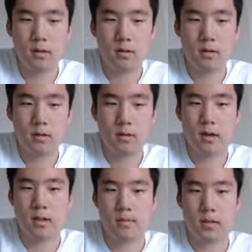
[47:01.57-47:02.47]
2
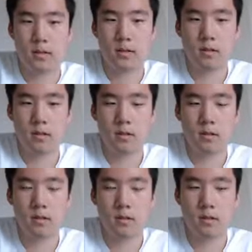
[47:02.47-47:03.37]
elements in it,
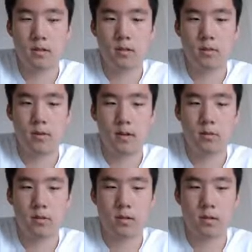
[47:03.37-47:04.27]
or 2
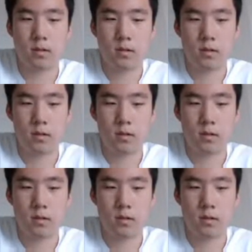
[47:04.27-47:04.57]
values in it.